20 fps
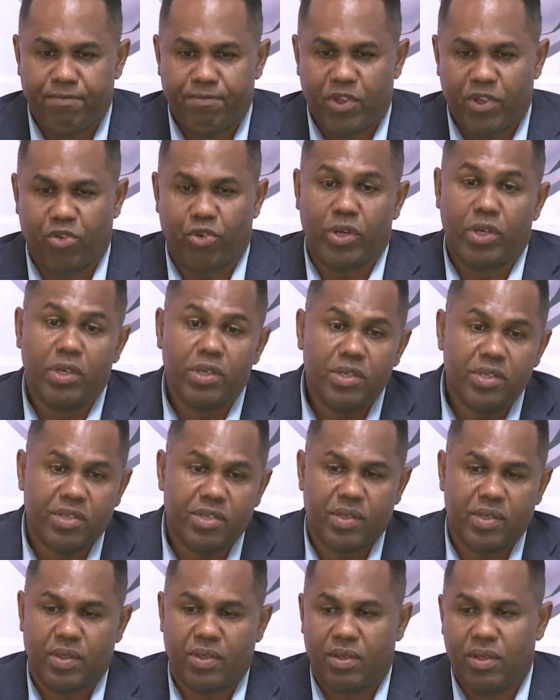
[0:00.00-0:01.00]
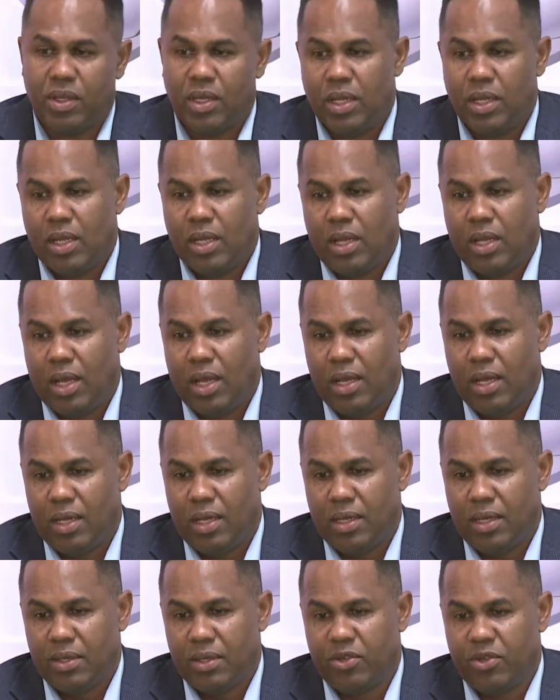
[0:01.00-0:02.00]
drills,
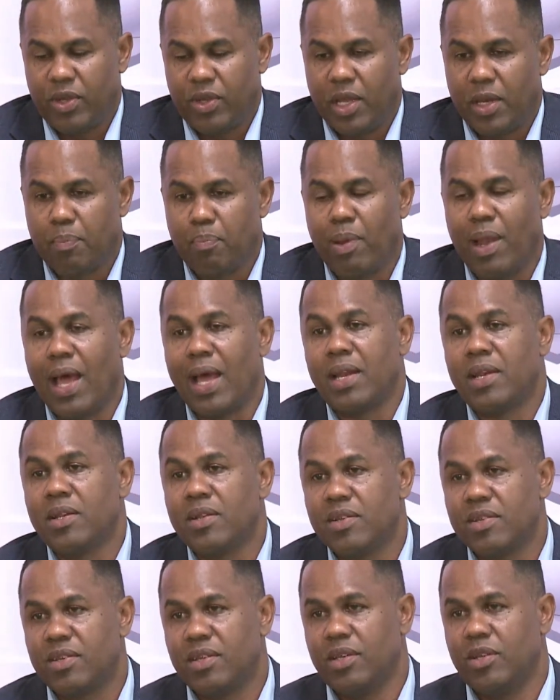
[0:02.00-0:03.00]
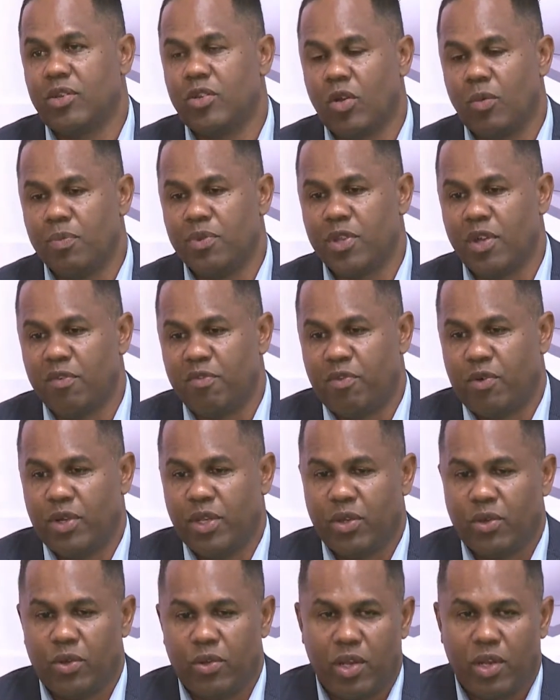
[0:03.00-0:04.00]
to get plans in terms of
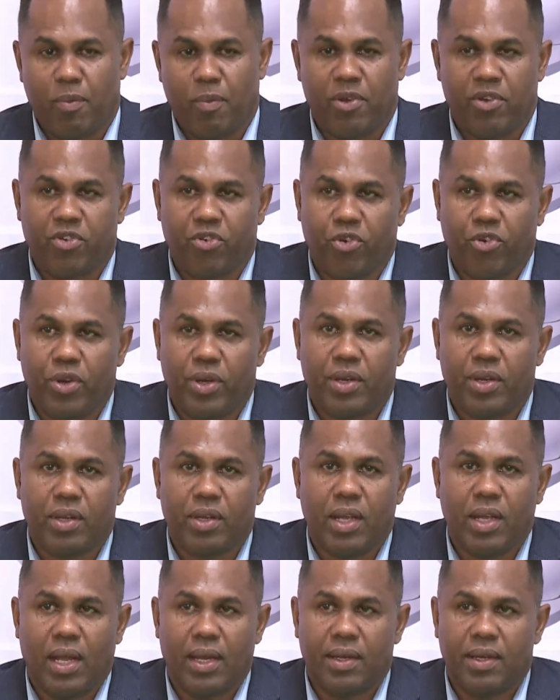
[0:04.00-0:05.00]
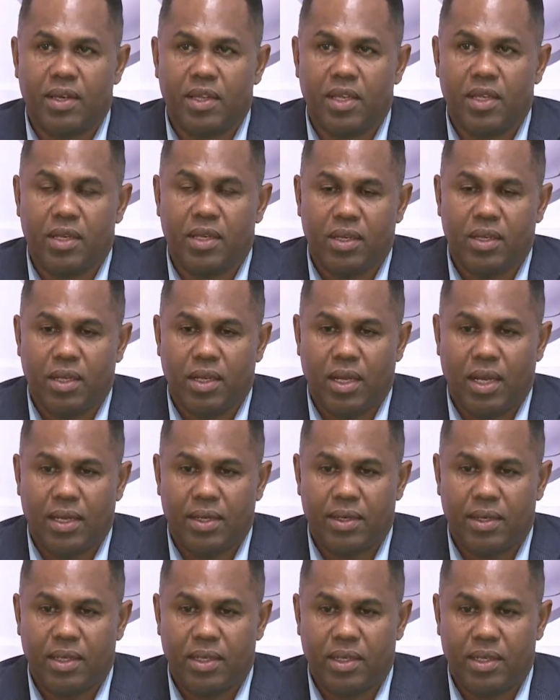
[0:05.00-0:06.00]
what they're going to demonstrate at the
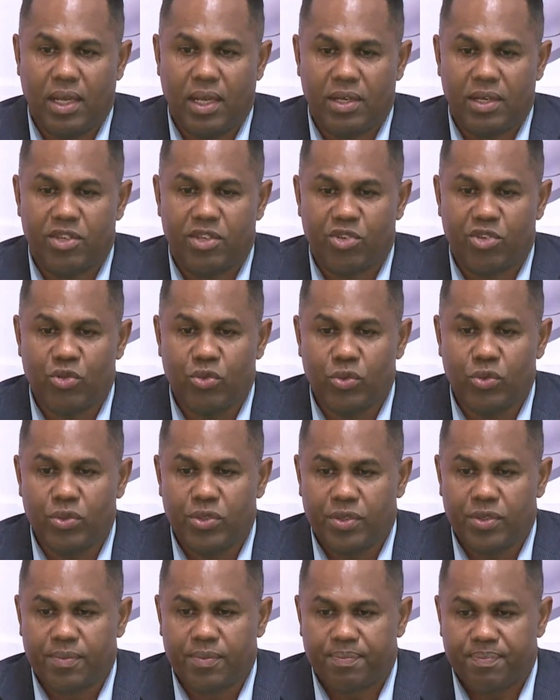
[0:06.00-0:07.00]
schools.